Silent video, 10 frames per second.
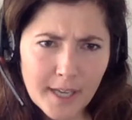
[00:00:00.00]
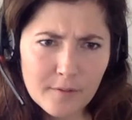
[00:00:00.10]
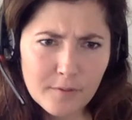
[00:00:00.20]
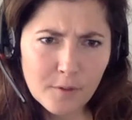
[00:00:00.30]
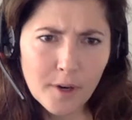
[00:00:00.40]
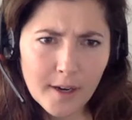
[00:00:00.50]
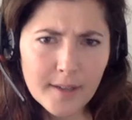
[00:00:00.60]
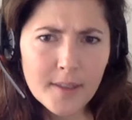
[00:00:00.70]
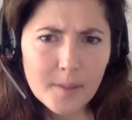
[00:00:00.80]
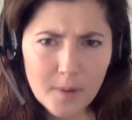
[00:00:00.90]
out for
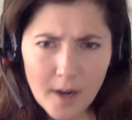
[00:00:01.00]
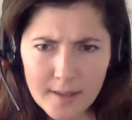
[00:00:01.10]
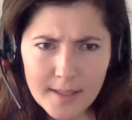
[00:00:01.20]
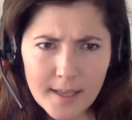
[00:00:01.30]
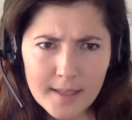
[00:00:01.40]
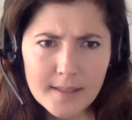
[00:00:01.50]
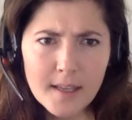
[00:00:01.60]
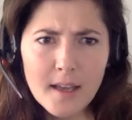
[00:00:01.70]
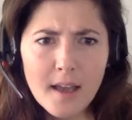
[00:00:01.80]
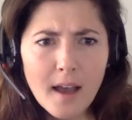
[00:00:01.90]
in the process,
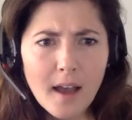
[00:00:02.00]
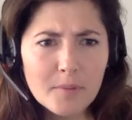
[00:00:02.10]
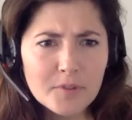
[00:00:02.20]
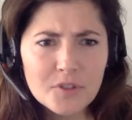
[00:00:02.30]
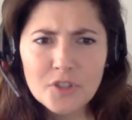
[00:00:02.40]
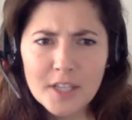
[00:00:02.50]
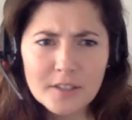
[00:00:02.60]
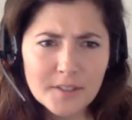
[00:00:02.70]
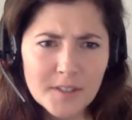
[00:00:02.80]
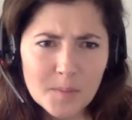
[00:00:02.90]
but just
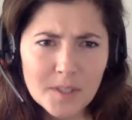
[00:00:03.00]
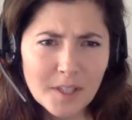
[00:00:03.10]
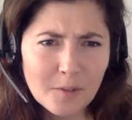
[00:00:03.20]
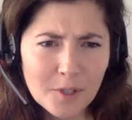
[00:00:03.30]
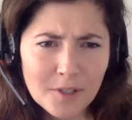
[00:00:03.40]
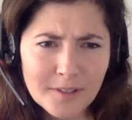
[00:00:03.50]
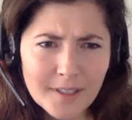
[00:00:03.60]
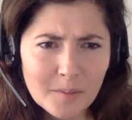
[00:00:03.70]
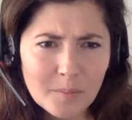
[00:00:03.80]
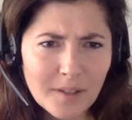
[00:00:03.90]
generally speaking, what are
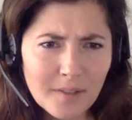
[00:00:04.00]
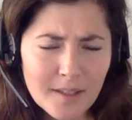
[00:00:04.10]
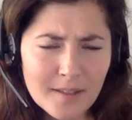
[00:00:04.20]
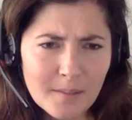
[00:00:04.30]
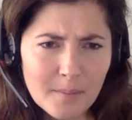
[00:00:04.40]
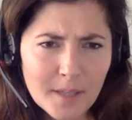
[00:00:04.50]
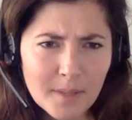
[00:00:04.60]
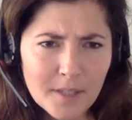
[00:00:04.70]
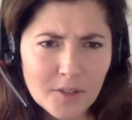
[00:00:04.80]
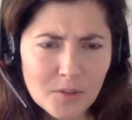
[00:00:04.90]
like the big things that might
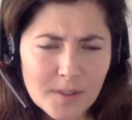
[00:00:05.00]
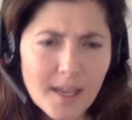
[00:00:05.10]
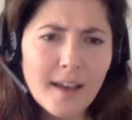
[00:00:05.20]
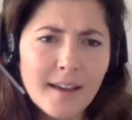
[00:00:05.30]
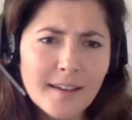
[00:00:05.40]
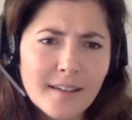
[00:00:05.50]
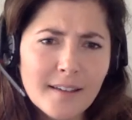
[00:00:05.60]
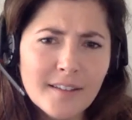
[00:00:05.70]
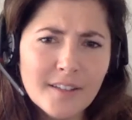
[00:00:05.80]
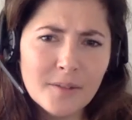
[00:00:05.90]
make you say,
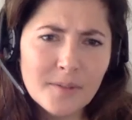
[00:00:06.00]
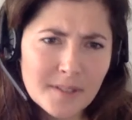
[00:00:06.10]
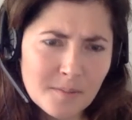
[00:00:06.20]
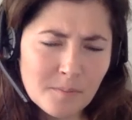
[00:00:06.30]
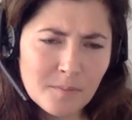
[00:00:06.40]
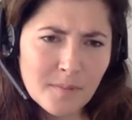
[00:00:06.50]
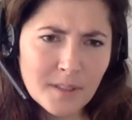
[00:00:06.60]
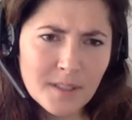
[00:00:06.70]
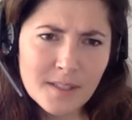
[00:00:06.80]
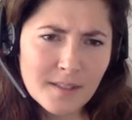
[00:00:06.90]

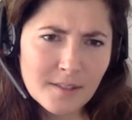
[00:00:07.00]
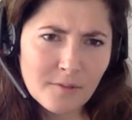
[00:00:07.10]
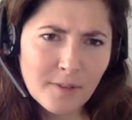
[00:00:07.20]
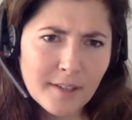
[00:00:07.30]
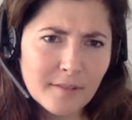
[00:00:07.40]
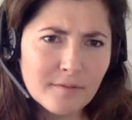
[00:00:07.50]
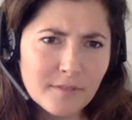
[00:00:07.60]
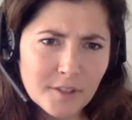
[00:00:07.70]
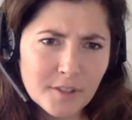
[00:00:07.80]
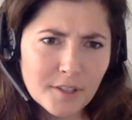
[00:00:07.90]
this isn't right
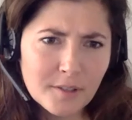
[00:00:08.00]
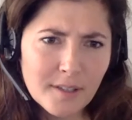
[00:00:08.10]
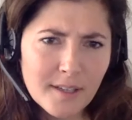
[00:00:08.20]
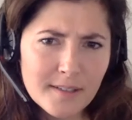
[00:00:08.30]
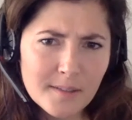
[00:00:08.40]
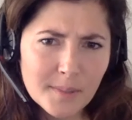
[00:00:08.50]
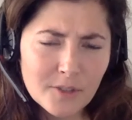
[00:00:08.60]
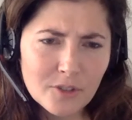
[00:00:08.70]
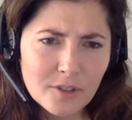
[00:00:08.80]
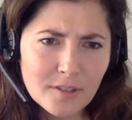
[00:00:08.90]
for you as a
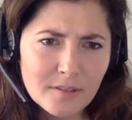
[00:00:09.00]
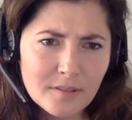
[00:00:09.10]
patient?